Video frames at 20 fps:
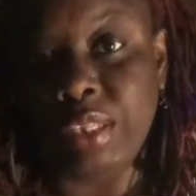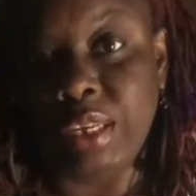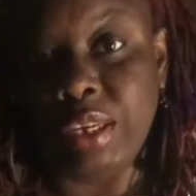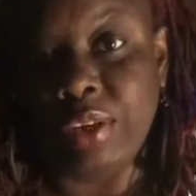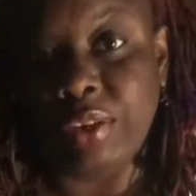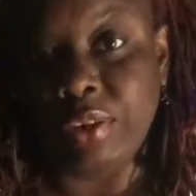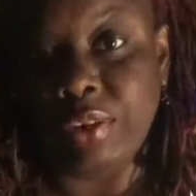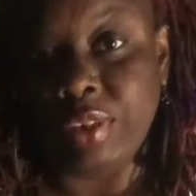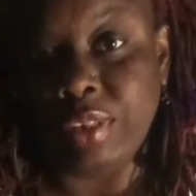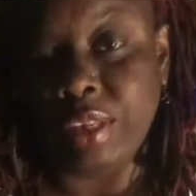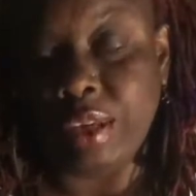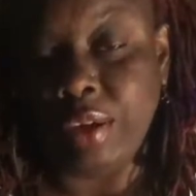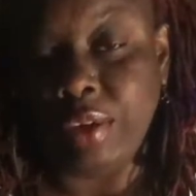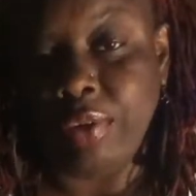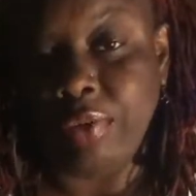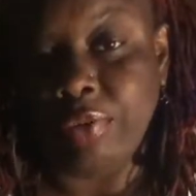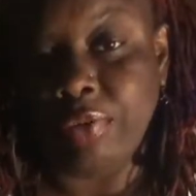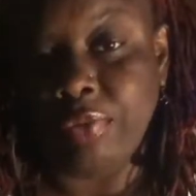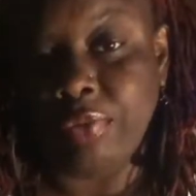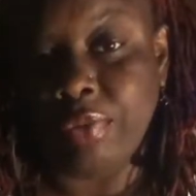
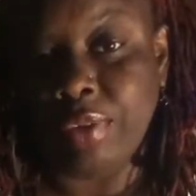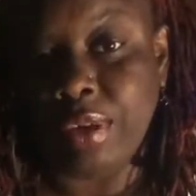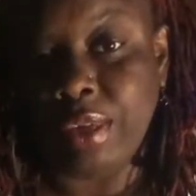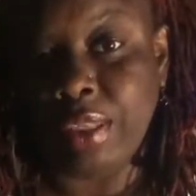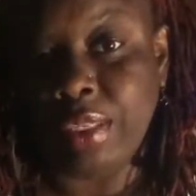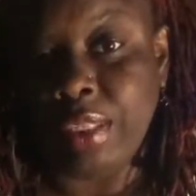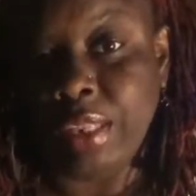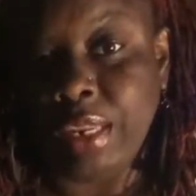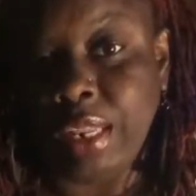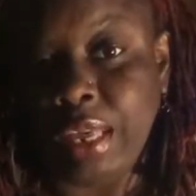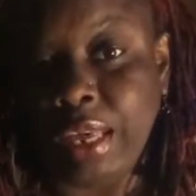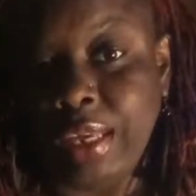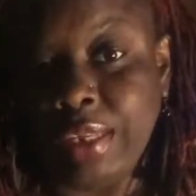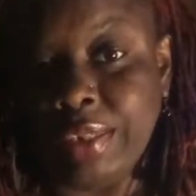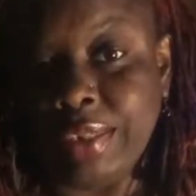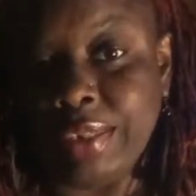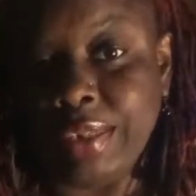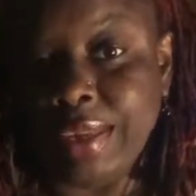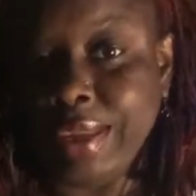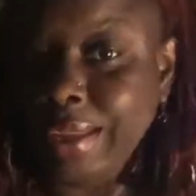yourself in the
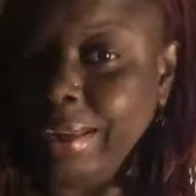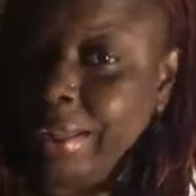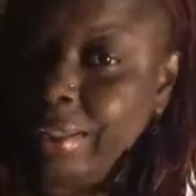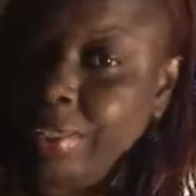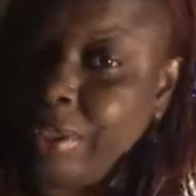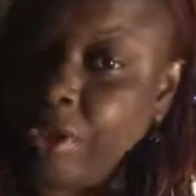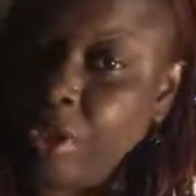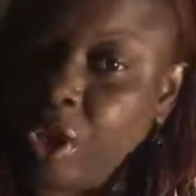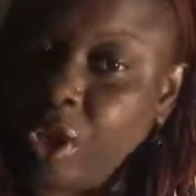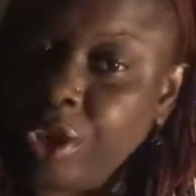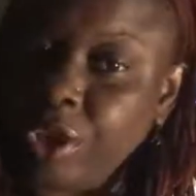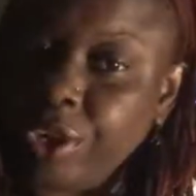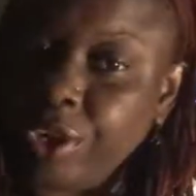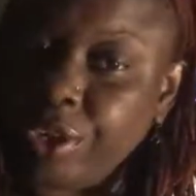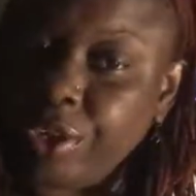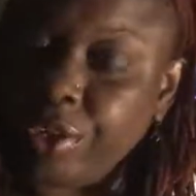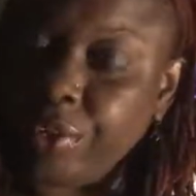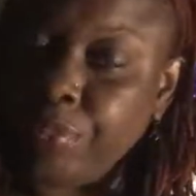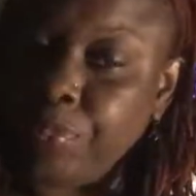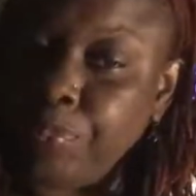light and in the dark
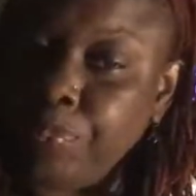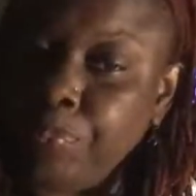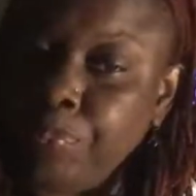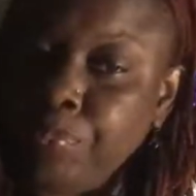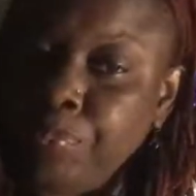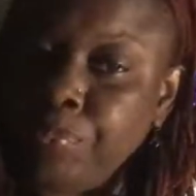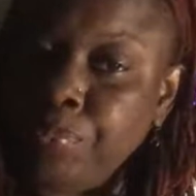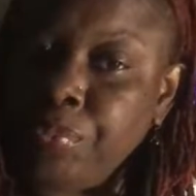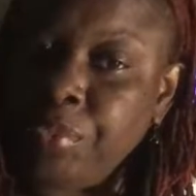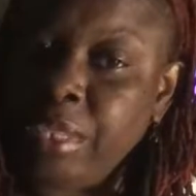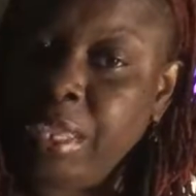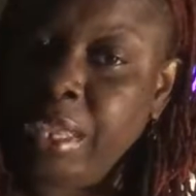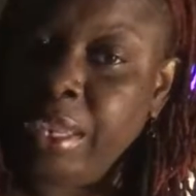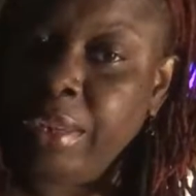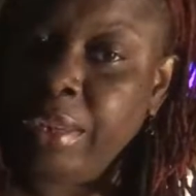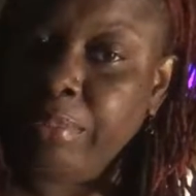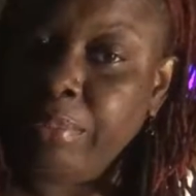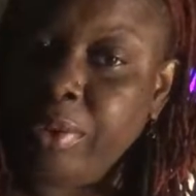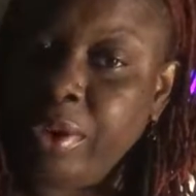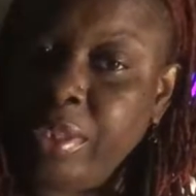and
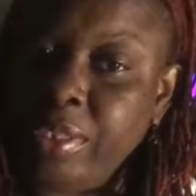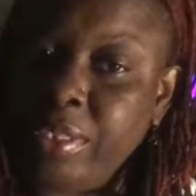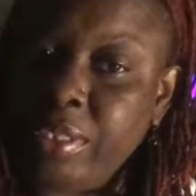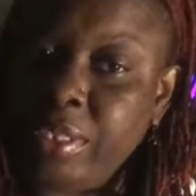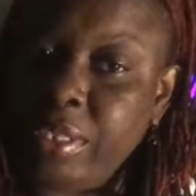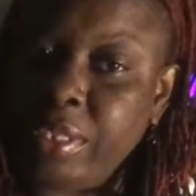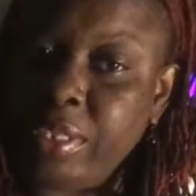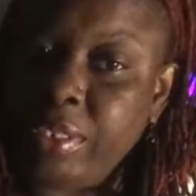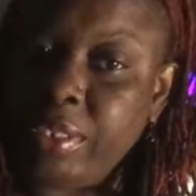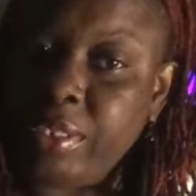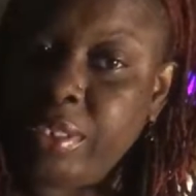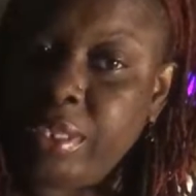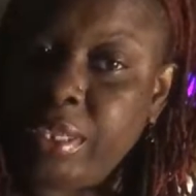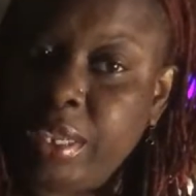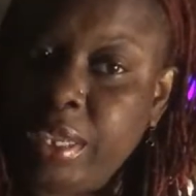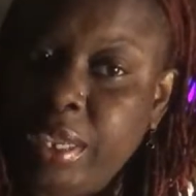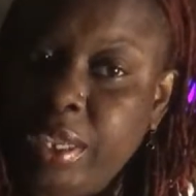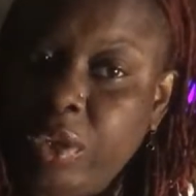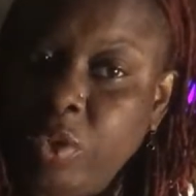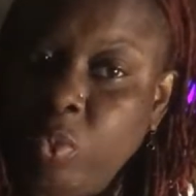embrace it
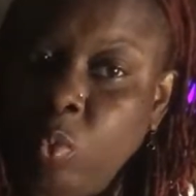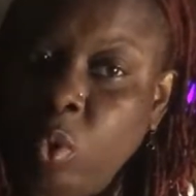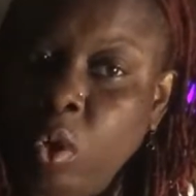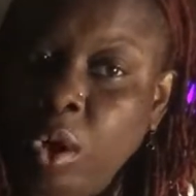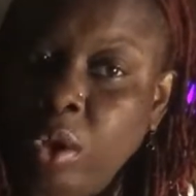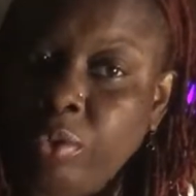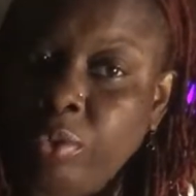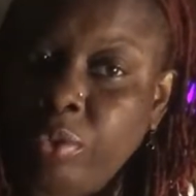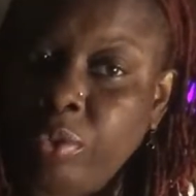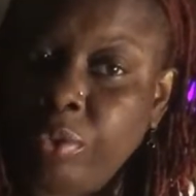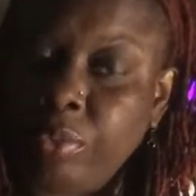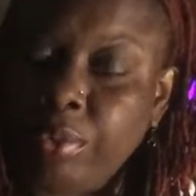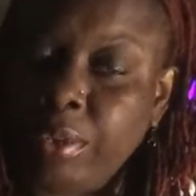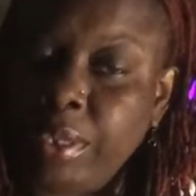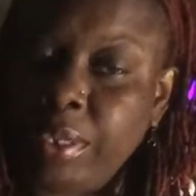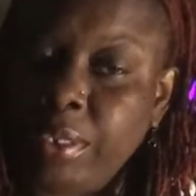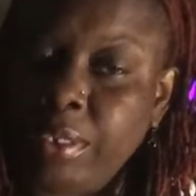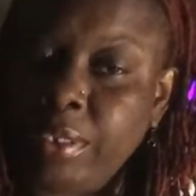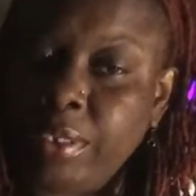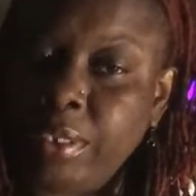and walk through
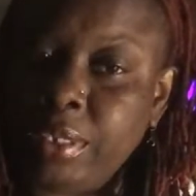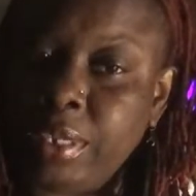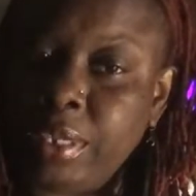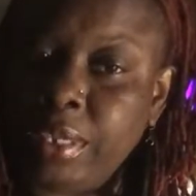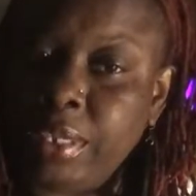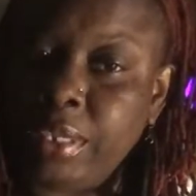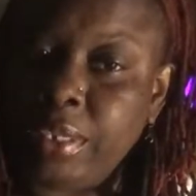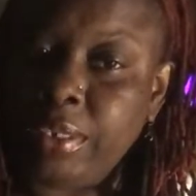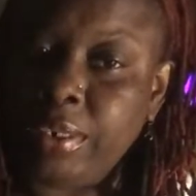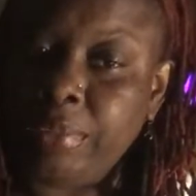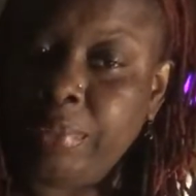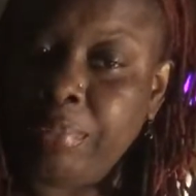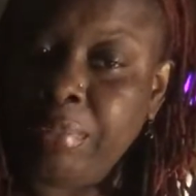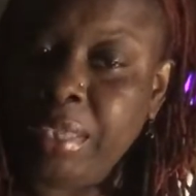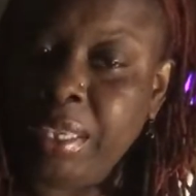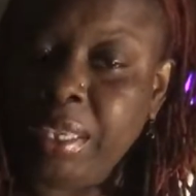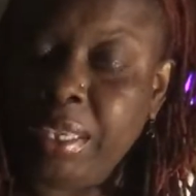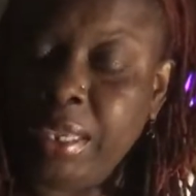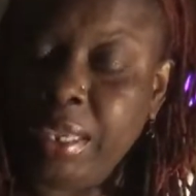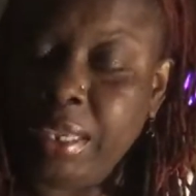it and
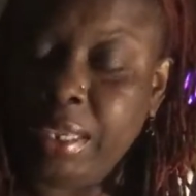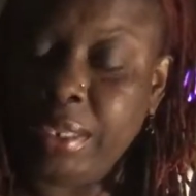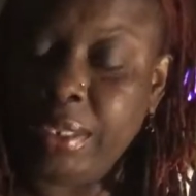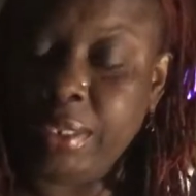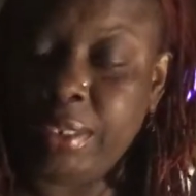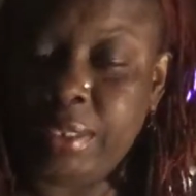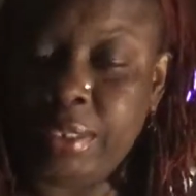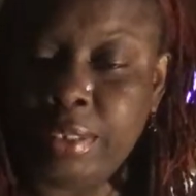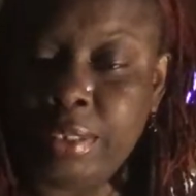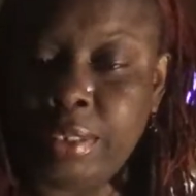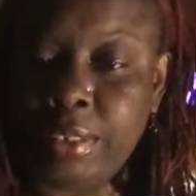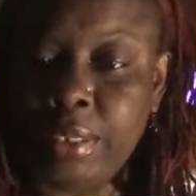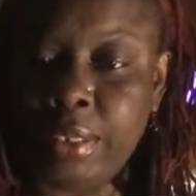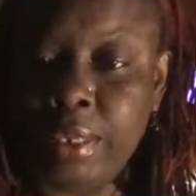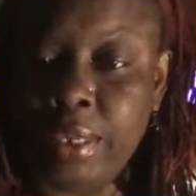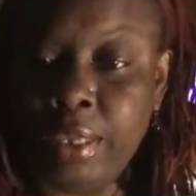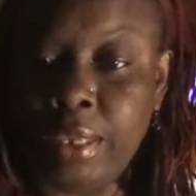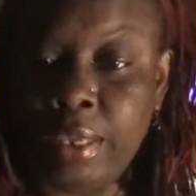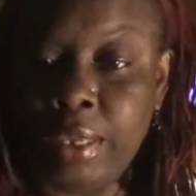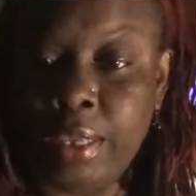be it
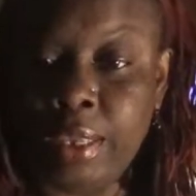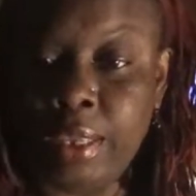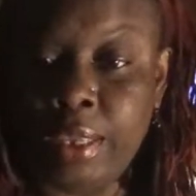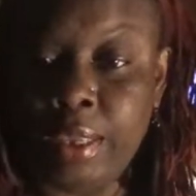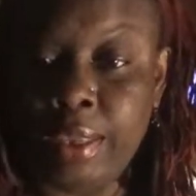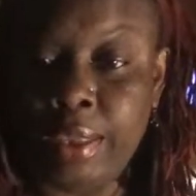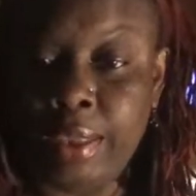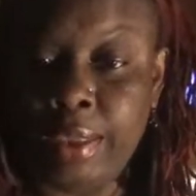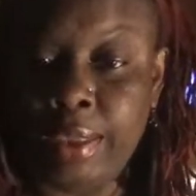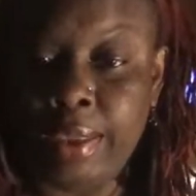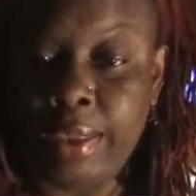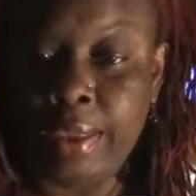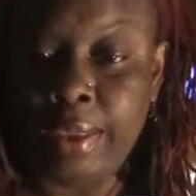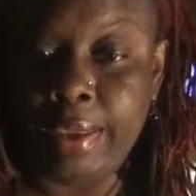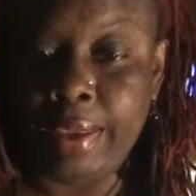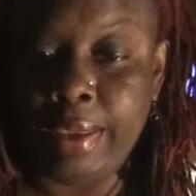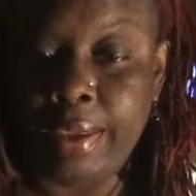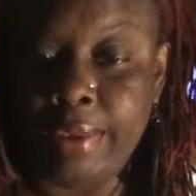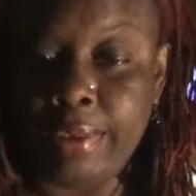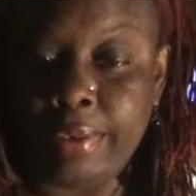
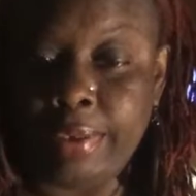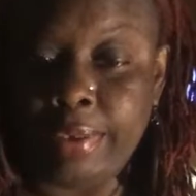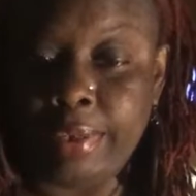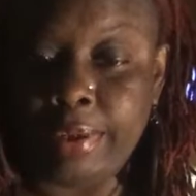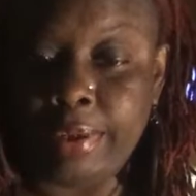and